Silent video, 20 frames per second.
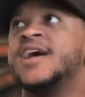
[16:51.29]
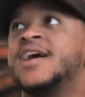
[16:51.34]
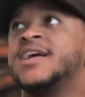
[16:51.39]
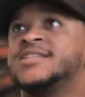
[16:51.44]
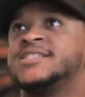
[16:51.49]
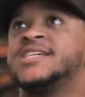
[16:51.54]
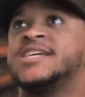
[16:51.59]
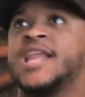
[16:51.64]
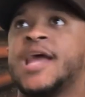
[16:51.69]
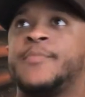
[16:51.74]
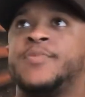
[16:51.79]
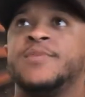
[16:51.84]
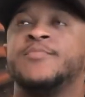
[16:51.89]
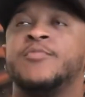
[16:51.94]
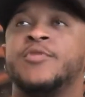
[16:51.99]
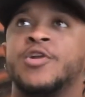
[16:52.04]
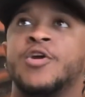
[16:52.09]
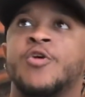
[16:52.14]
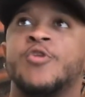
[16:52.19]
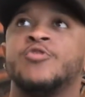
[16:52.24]
to let people
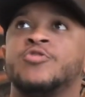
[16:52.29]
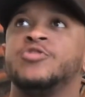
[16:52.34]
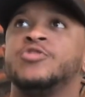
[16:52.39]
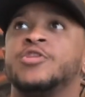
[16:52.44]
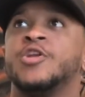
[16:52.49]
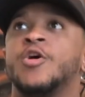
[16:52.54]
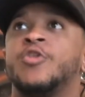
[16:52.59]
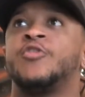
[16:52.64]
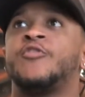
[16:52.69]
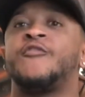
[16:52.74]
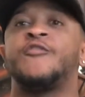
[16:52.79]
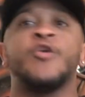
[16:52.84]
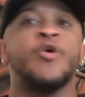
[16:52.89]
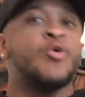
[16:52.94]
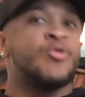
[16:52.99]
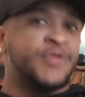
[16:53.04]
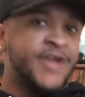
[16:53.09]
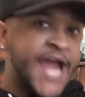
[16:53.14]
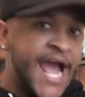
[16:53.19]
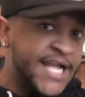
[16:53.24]
know, the
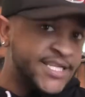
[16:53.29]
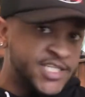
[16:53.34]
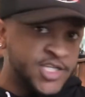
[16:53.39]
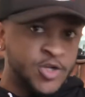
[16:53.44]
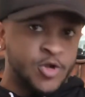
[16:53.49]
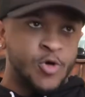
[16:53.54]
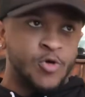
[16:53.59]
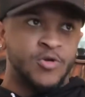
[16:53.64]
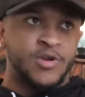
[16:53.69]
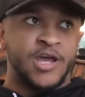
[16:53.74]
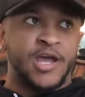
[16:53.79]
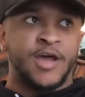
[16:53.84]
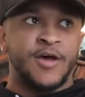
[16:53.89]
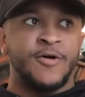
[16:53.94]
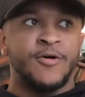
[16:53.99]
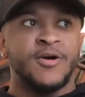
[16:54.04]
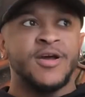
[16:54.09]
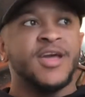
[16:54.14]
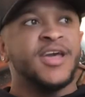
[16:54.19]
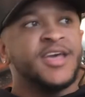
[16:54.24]
road not to go
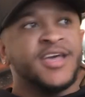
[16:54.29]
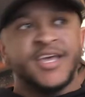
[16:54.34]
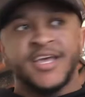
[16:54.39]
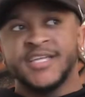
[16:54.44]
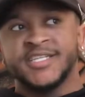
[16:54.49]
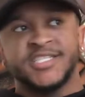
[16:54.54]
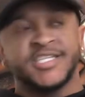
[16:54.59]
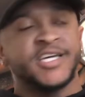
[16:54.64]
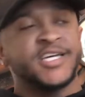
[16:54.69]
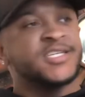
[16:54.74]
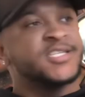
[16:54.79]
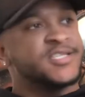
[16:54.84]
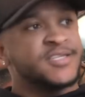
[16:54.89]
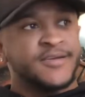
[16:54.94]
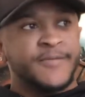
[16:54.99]
down. And just,